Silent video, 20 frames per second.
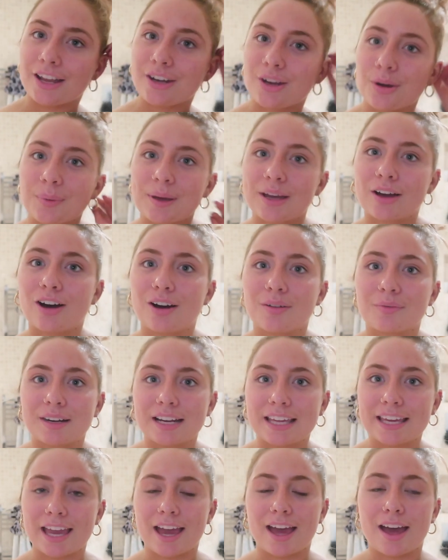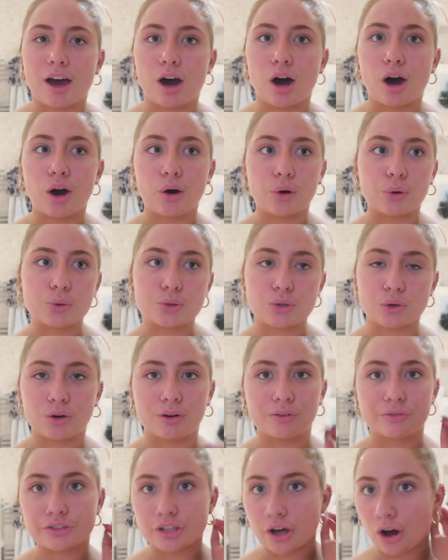I know we can't really get hold
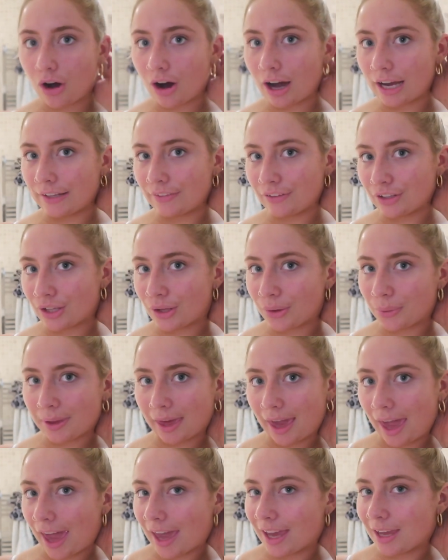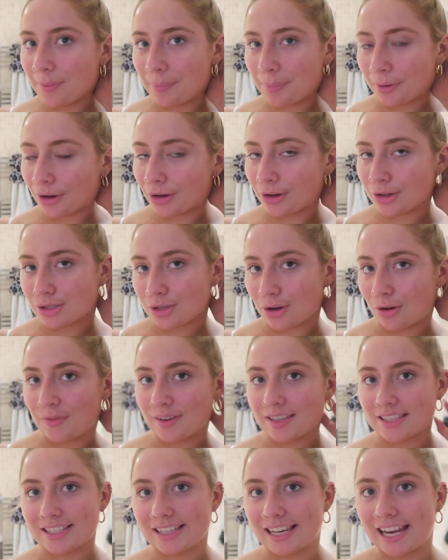of Tarte in the UK because
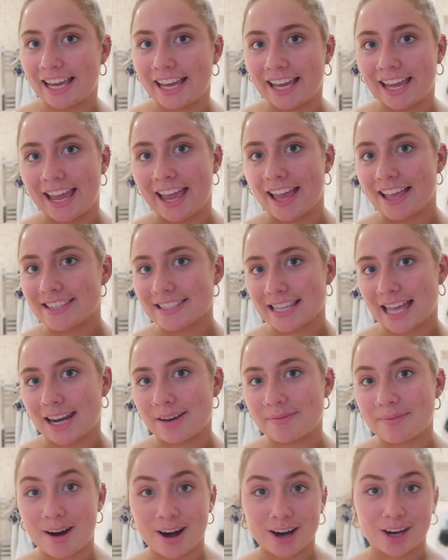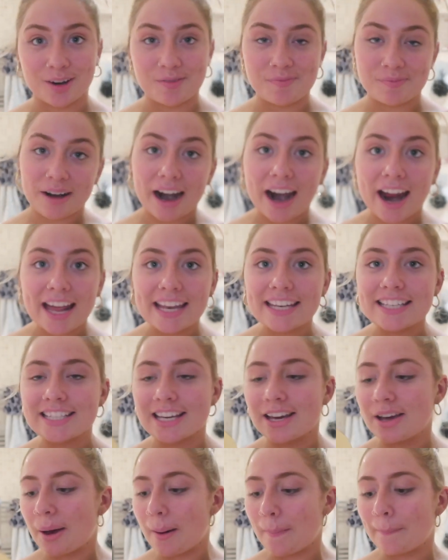obviously it's an American brand,
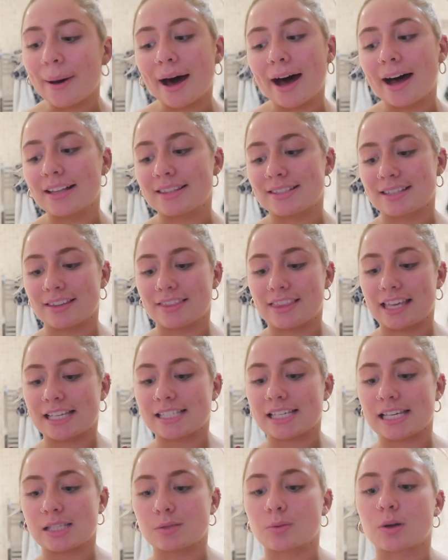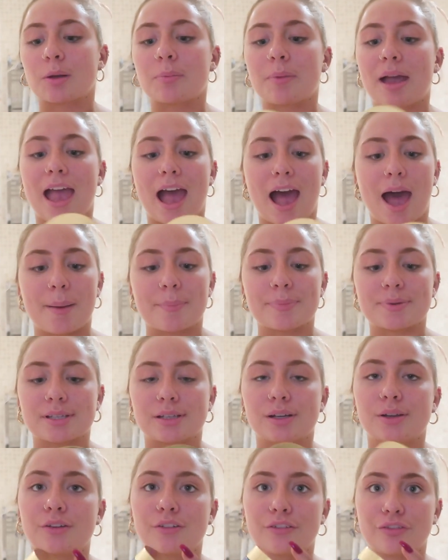but this is one of my
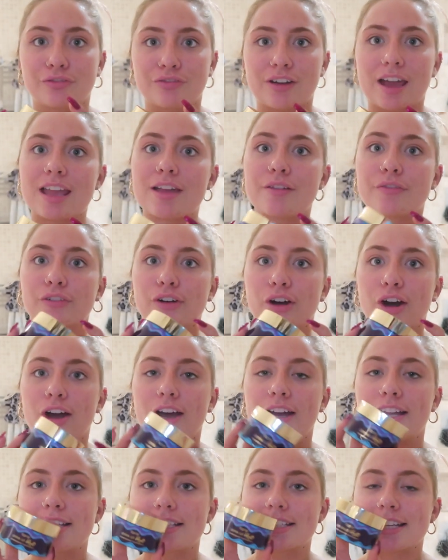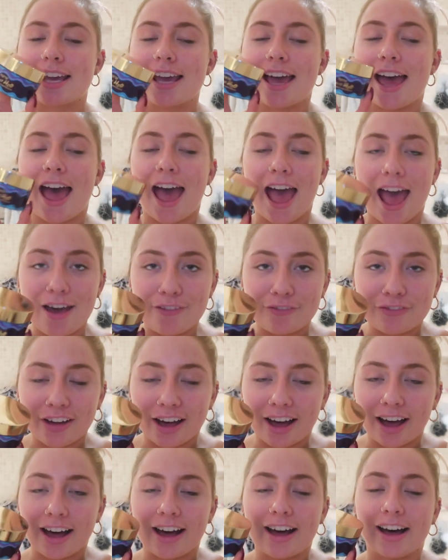absolute favourite
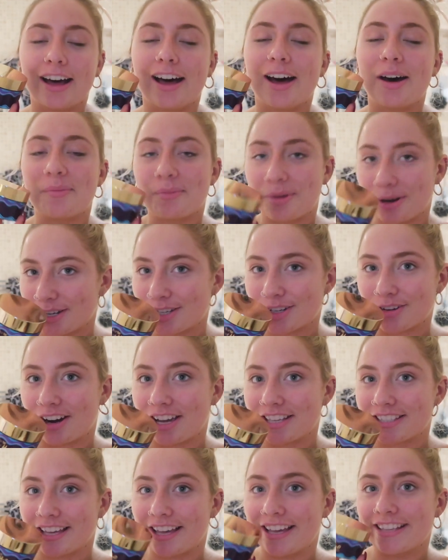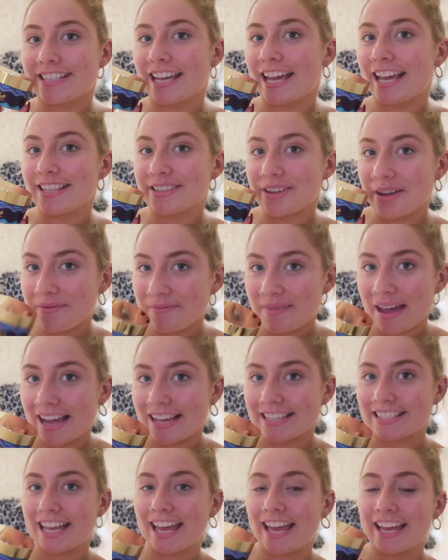ever moisturizers. It's
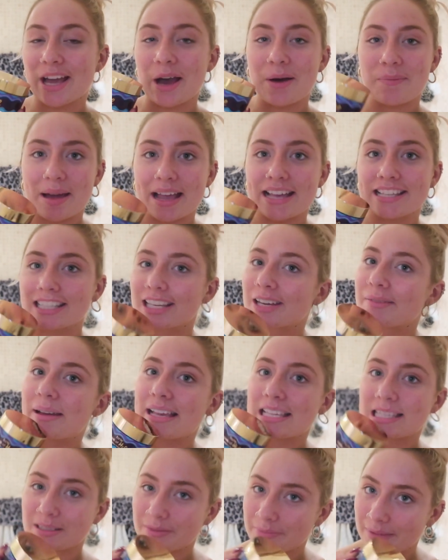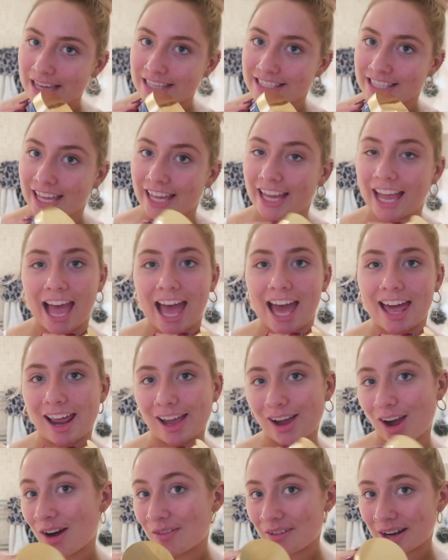amazing, amazing, amazing, amazing, and
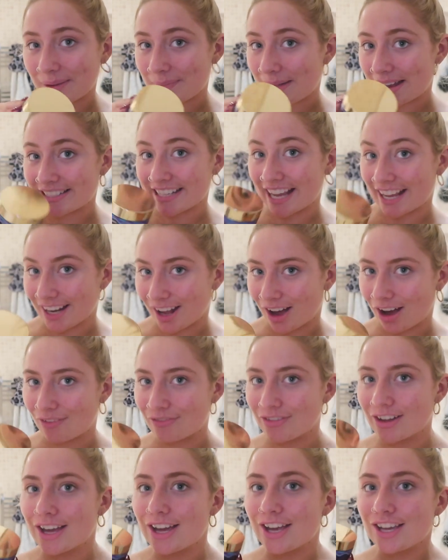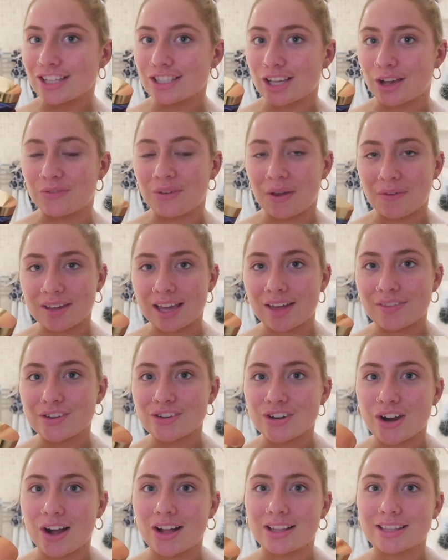I can't recommend it enough. So if you ever get the
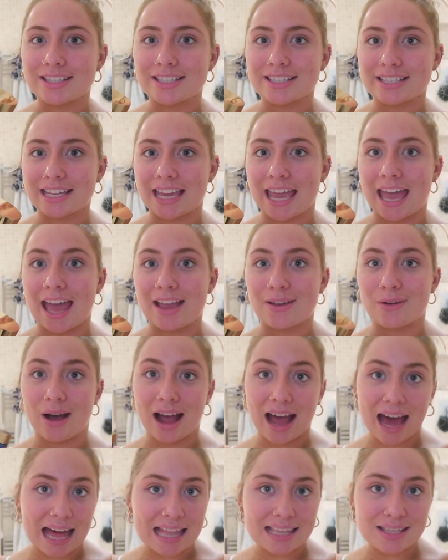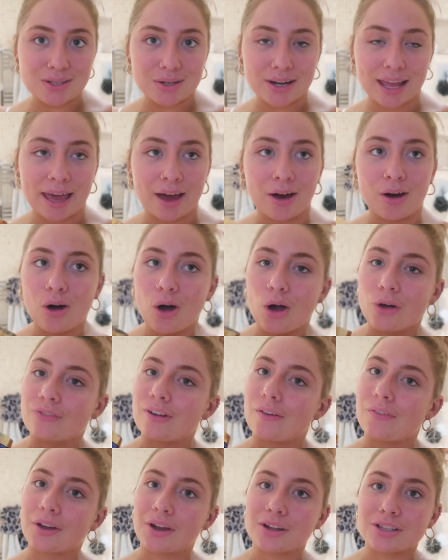chance to get your hands on it,
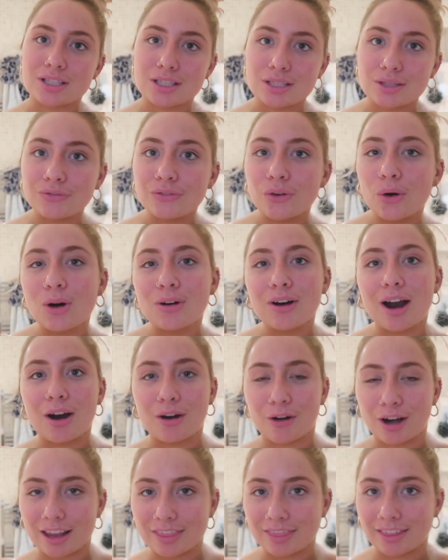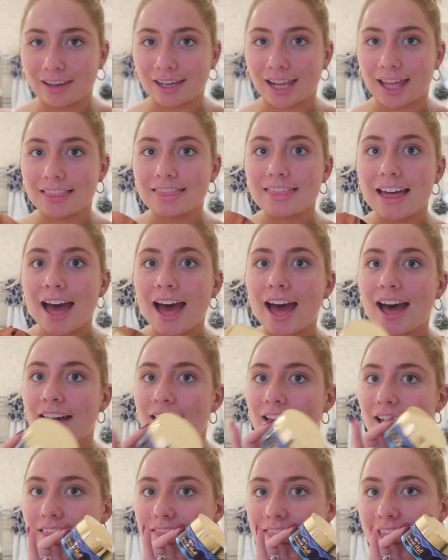if you ever go to Sephora or anything like
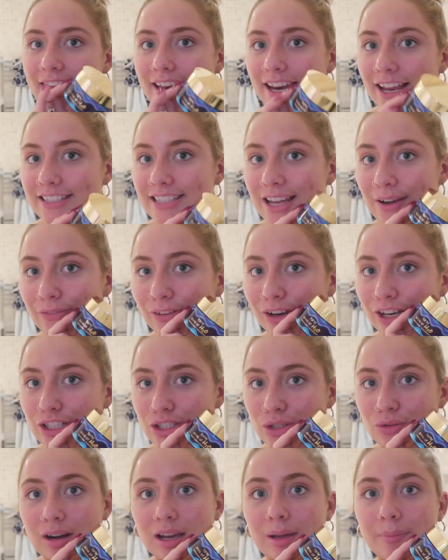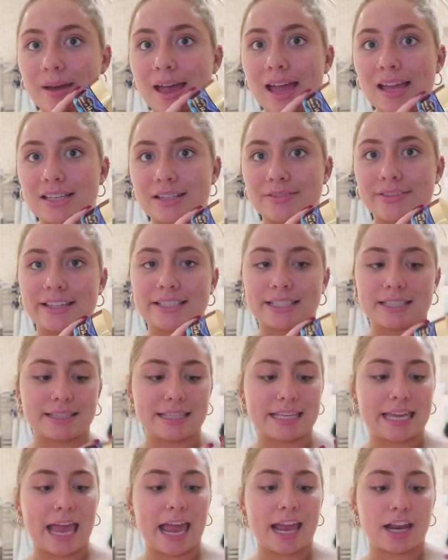that, then definitely do recommend. This is
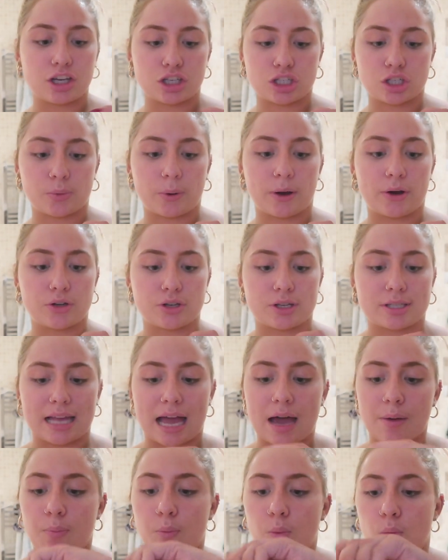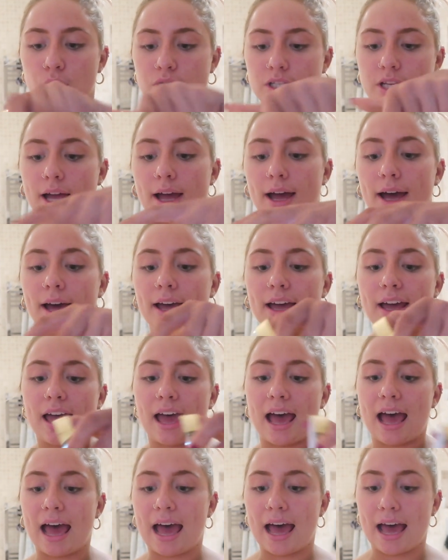the H2O Just Add Water,
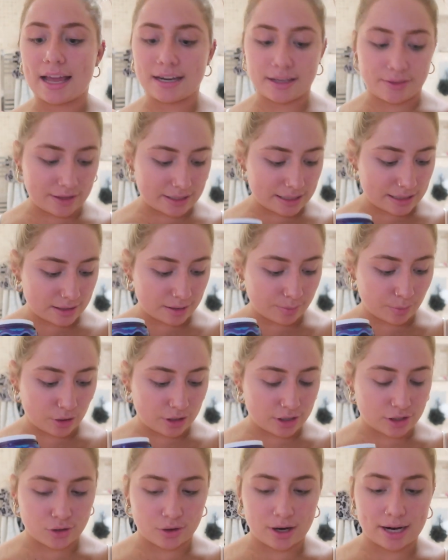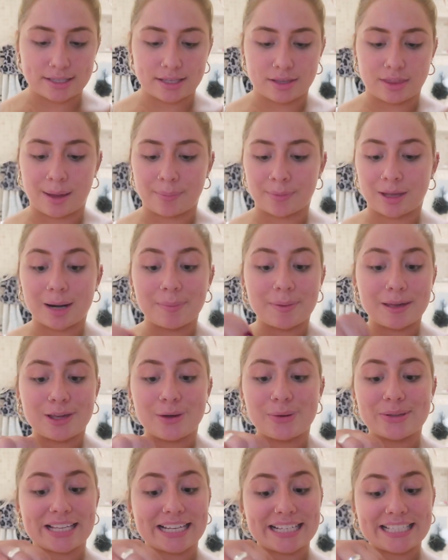and this is the moisturizer that I'm going to
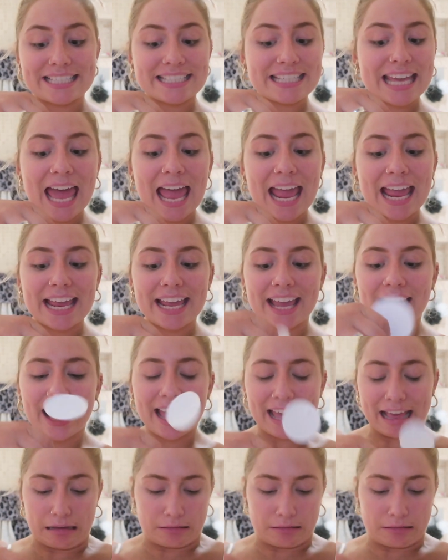be using today.